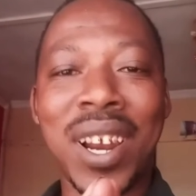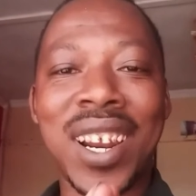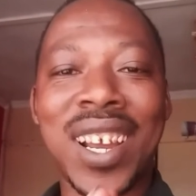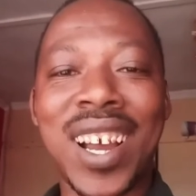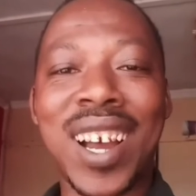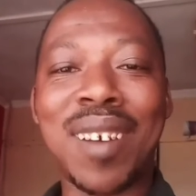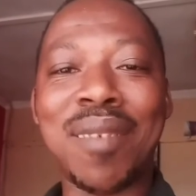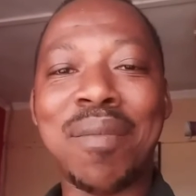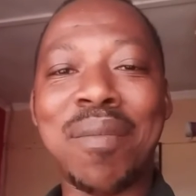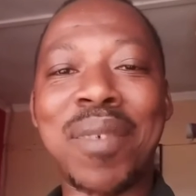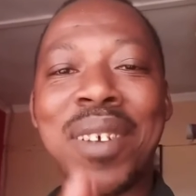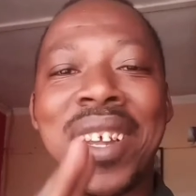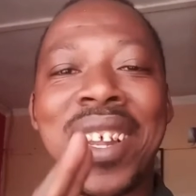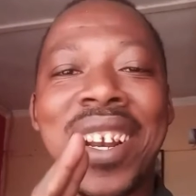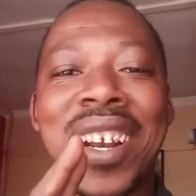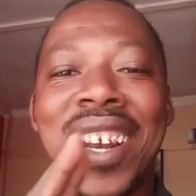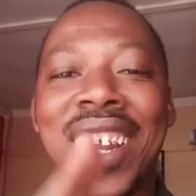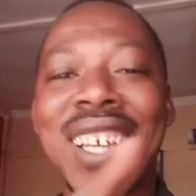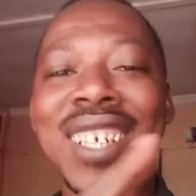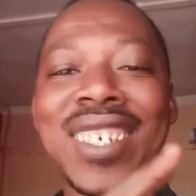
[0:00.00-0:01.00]
welcome.
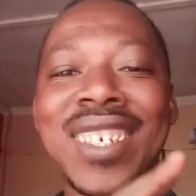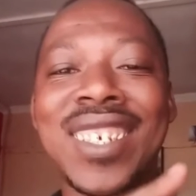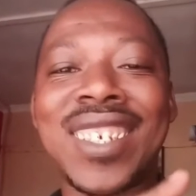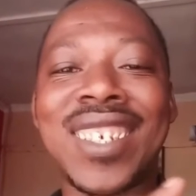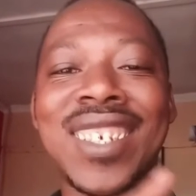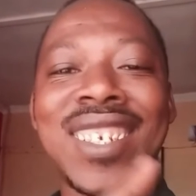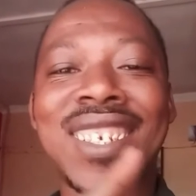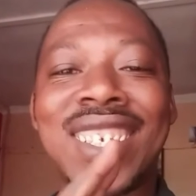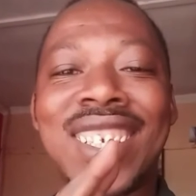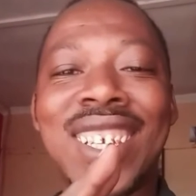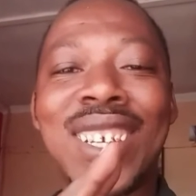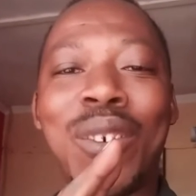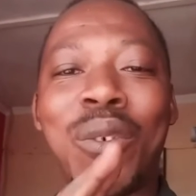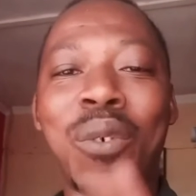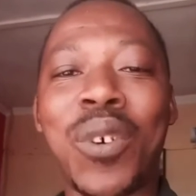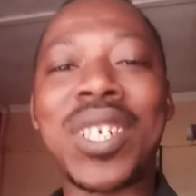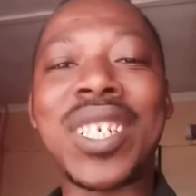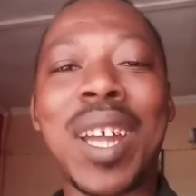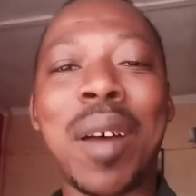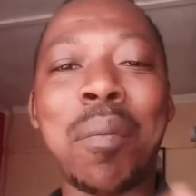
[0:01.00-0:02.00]
Let's see
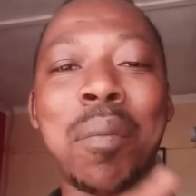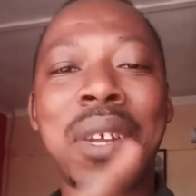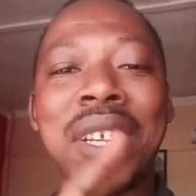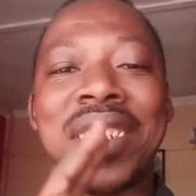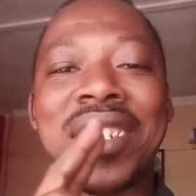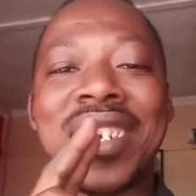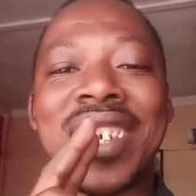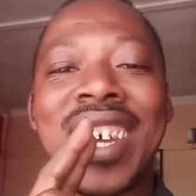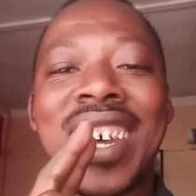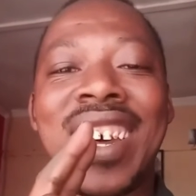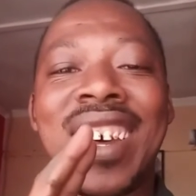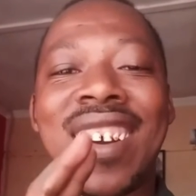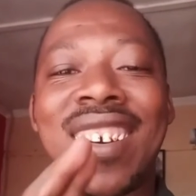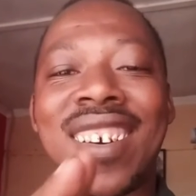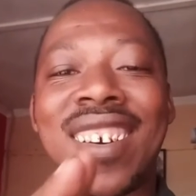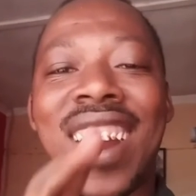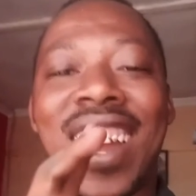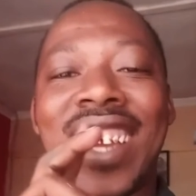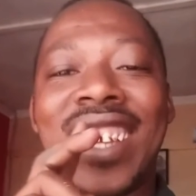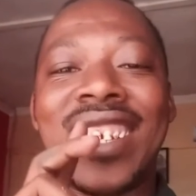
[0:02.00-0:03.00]
what happens
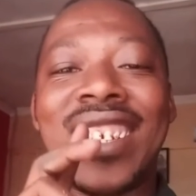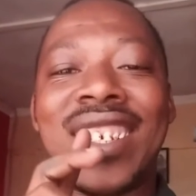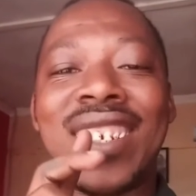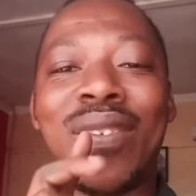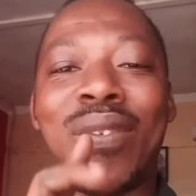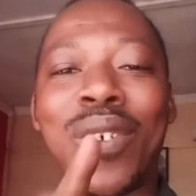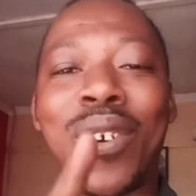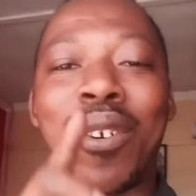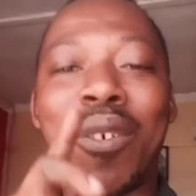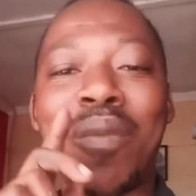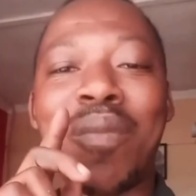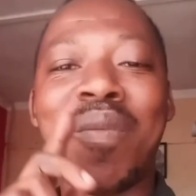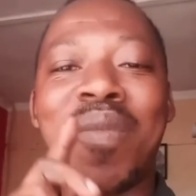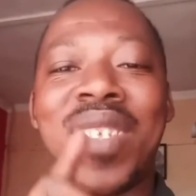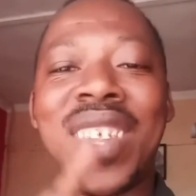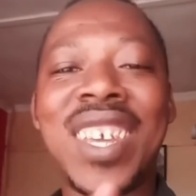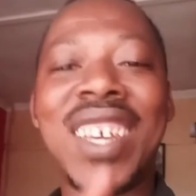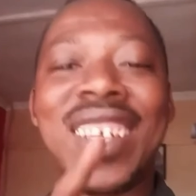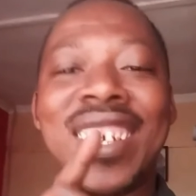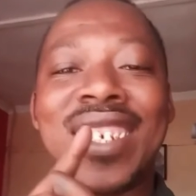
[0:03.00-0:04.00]
right
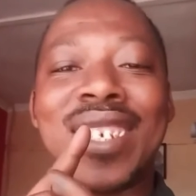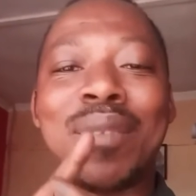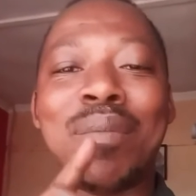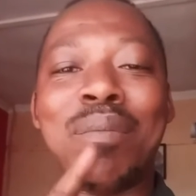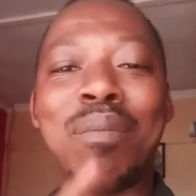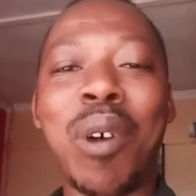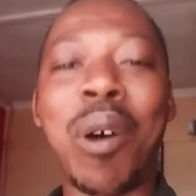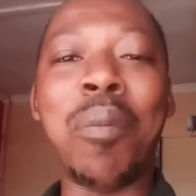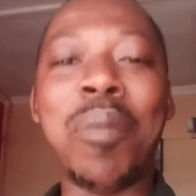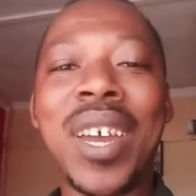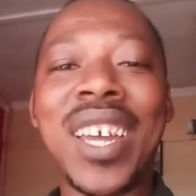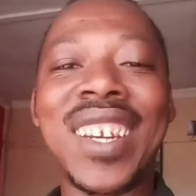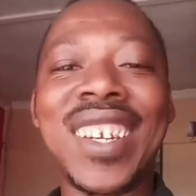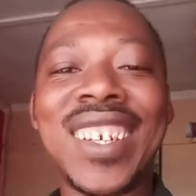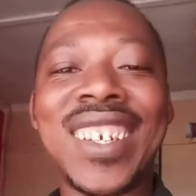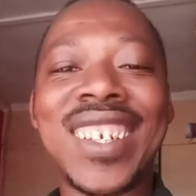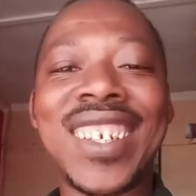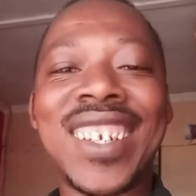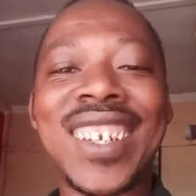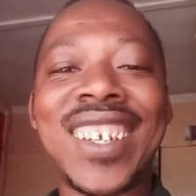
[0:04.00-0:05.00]
from this
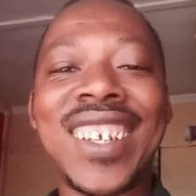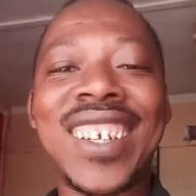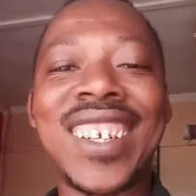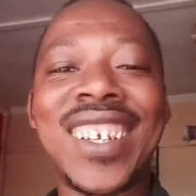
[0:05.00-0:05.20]
moment.